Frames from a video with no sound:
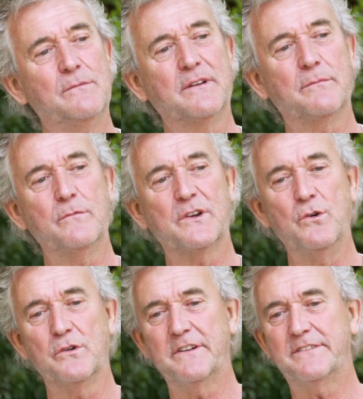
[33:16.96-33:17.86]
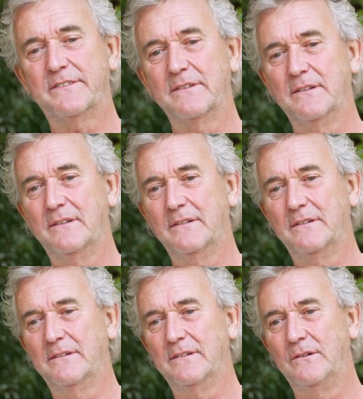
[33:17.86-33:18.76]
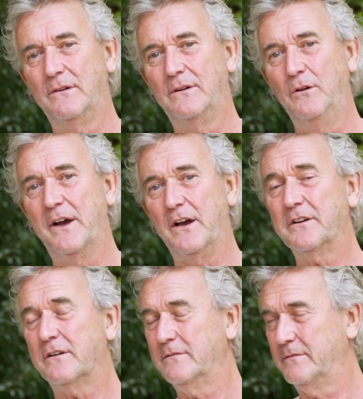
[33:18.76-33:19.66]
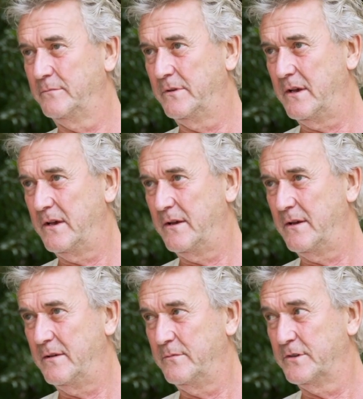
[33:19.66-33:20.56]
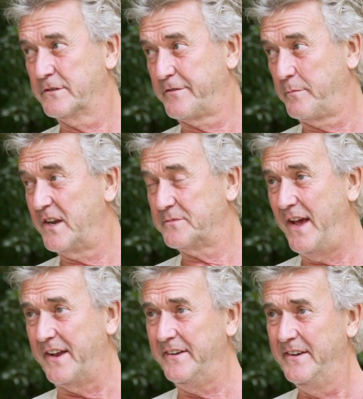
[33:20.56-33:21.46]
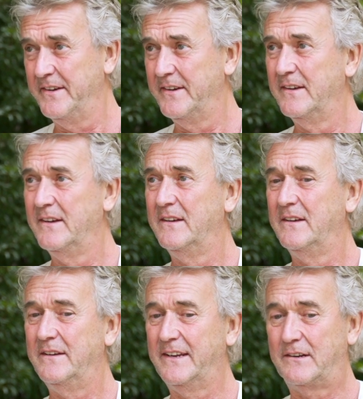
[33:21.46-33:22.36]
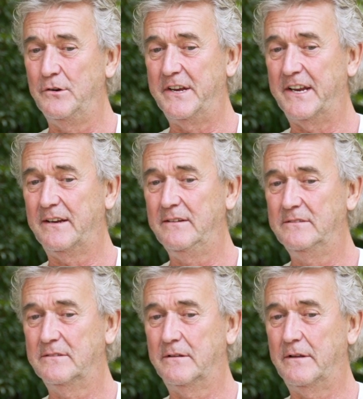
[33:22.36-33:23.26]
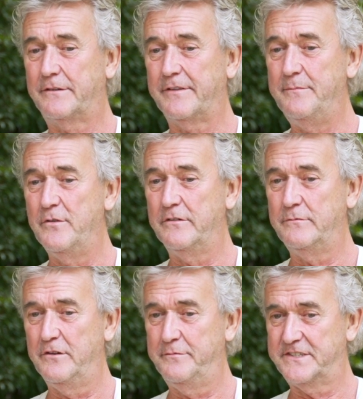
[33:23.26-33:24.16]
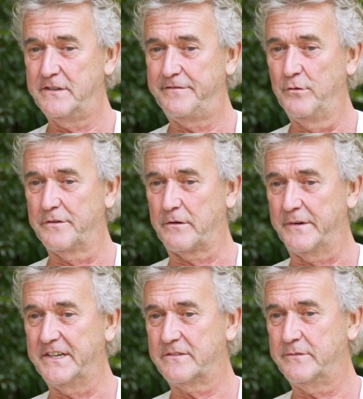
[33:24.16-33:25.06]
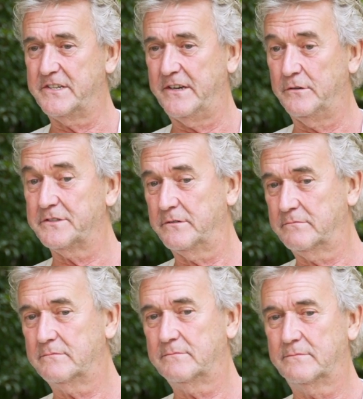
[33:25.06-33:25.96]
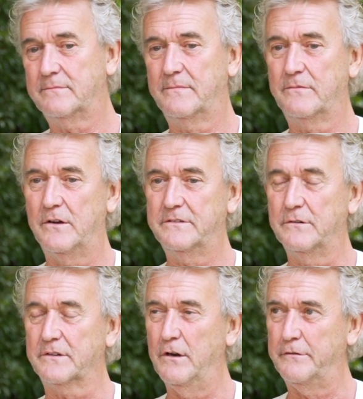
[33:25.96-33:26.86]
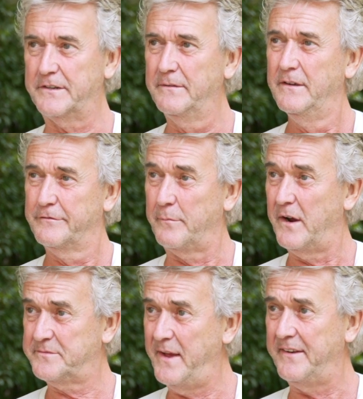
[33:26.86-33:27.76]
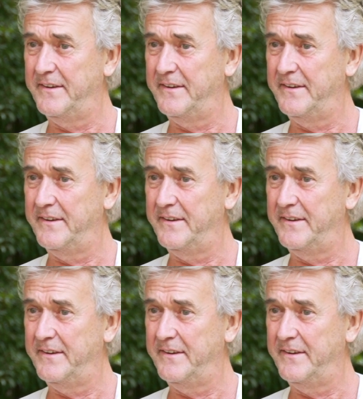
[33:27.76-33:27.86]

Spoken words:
We recorded all my other music for brass band, including 3 movements of Lord of the Rings, which I also wrote during COVID for brass band.